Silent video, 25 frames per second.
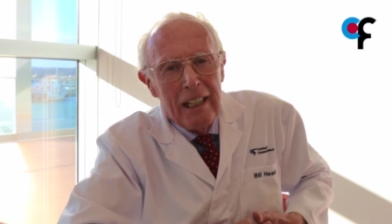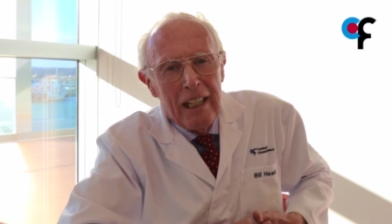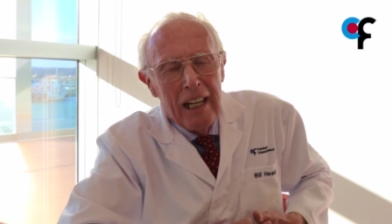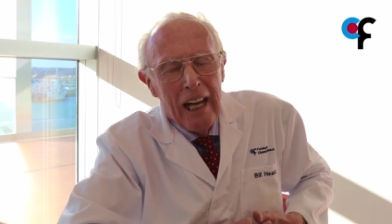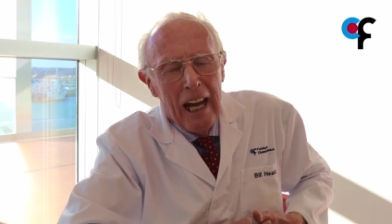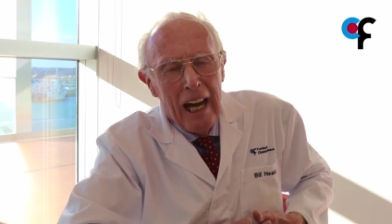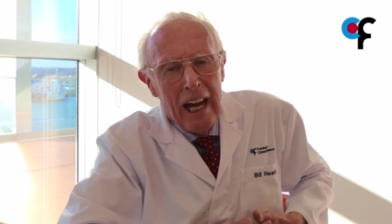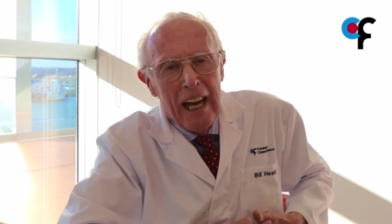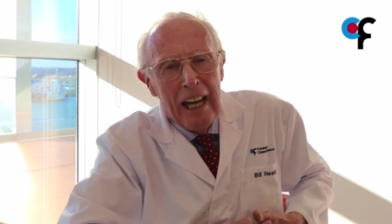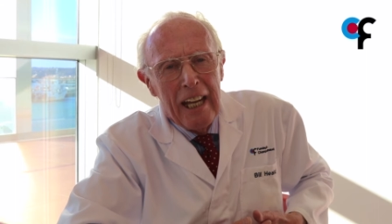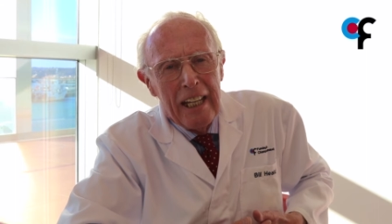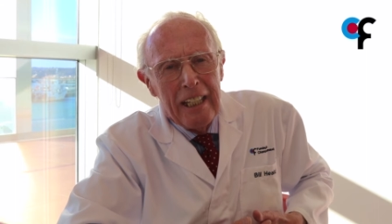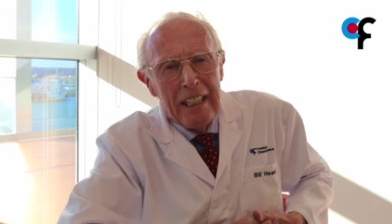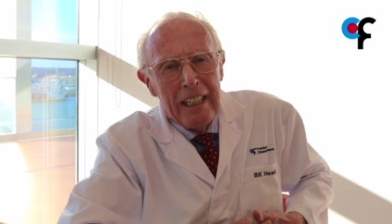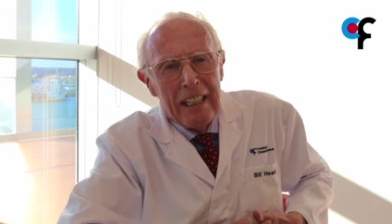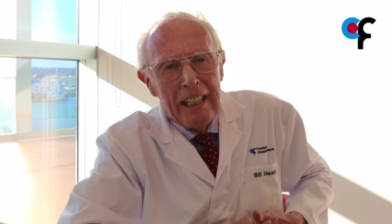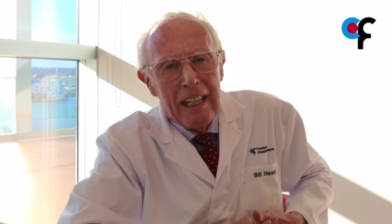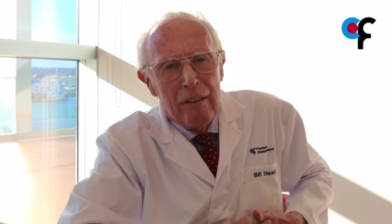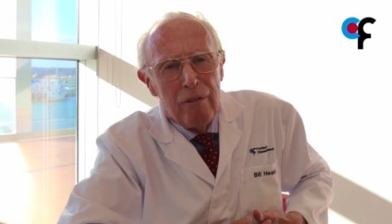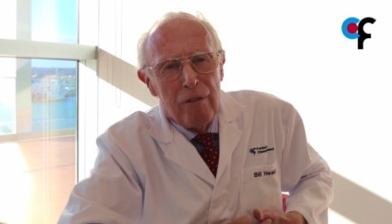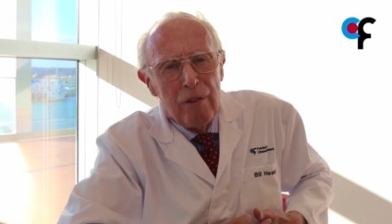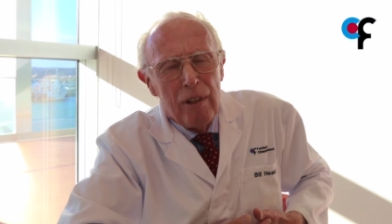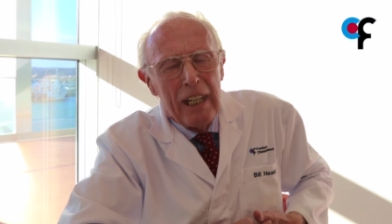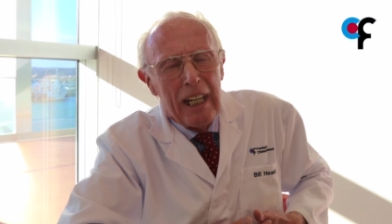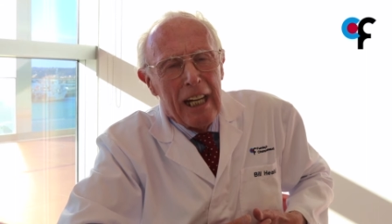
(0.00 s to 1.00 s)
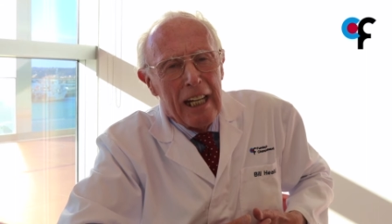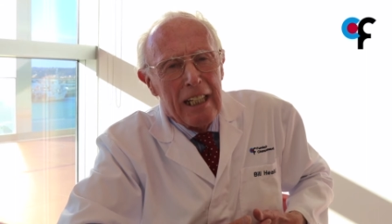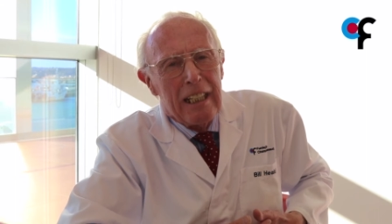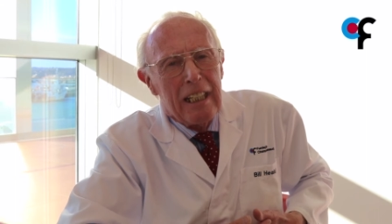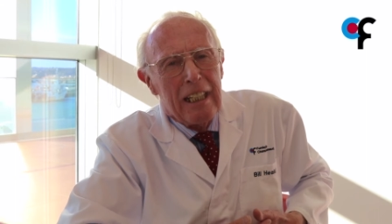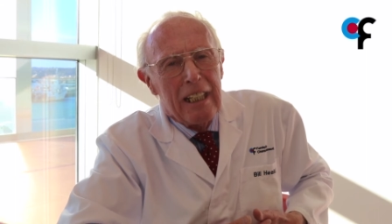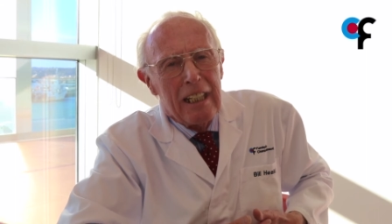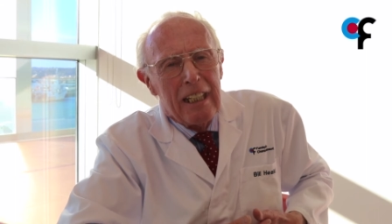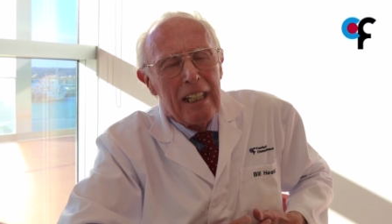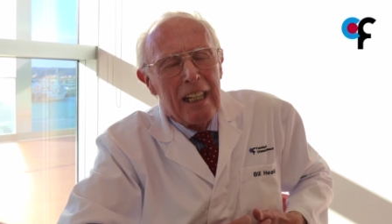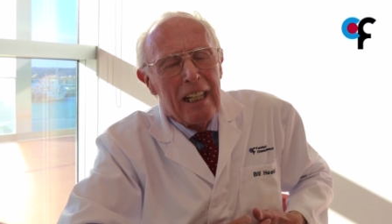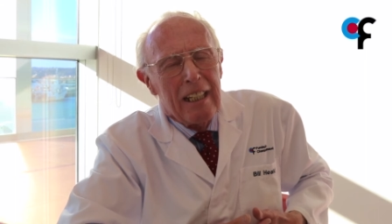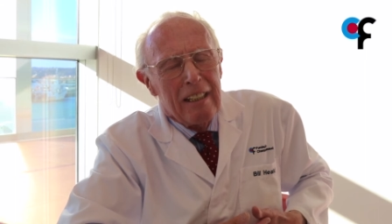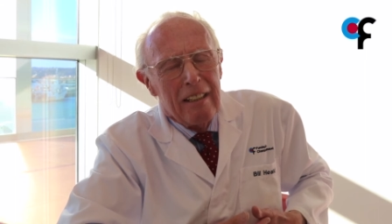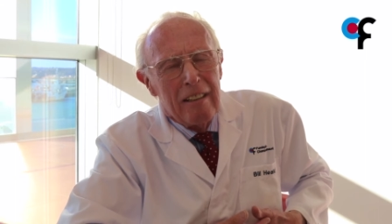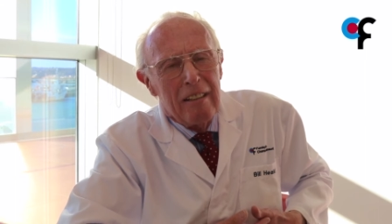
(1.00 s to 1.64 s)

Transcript: And if we get it